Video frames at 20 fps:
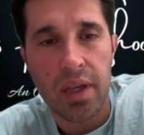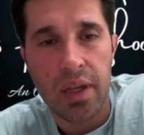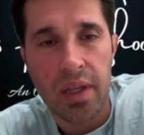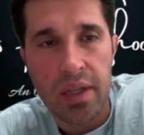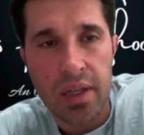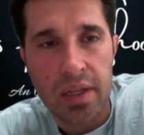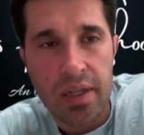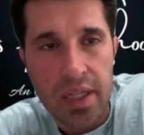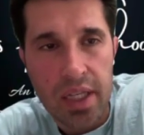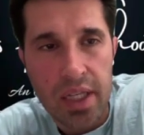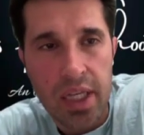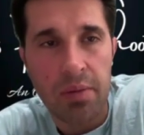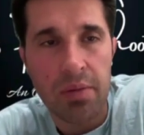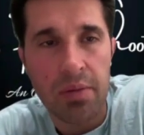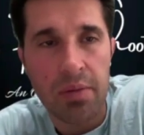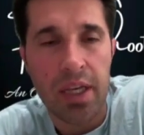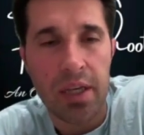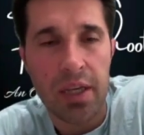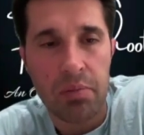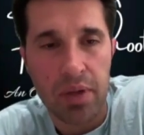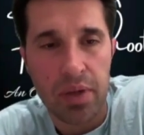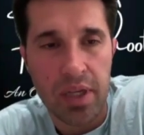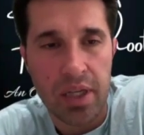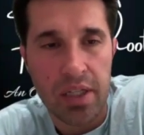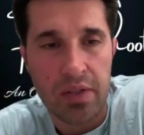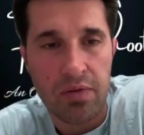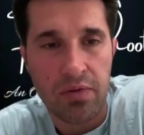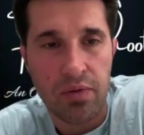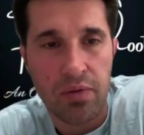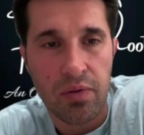the team that he
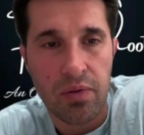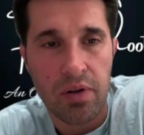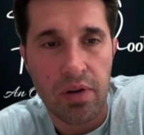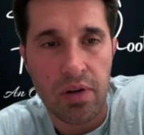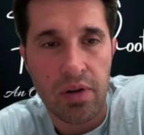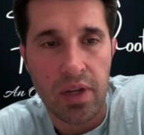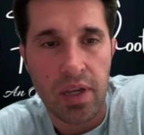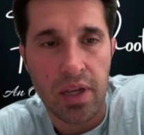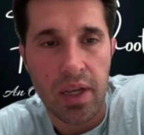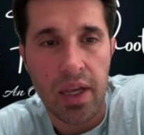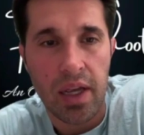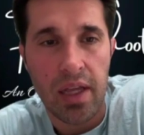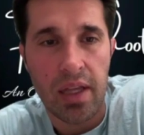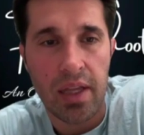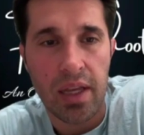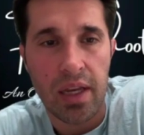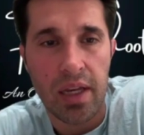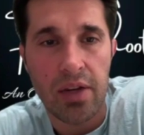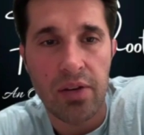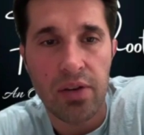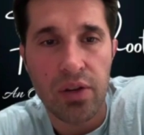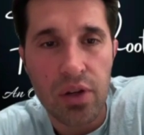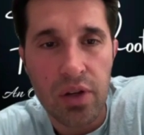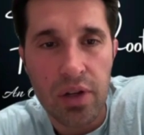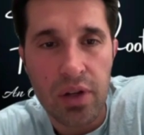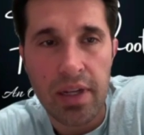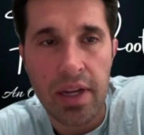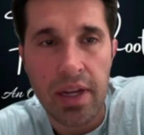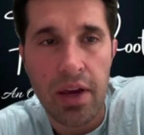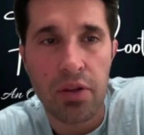plays for, and then he
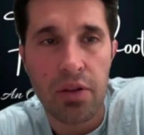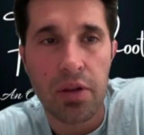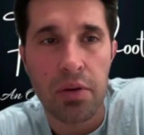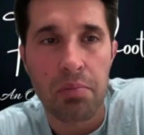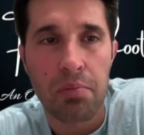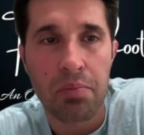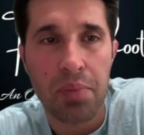took down the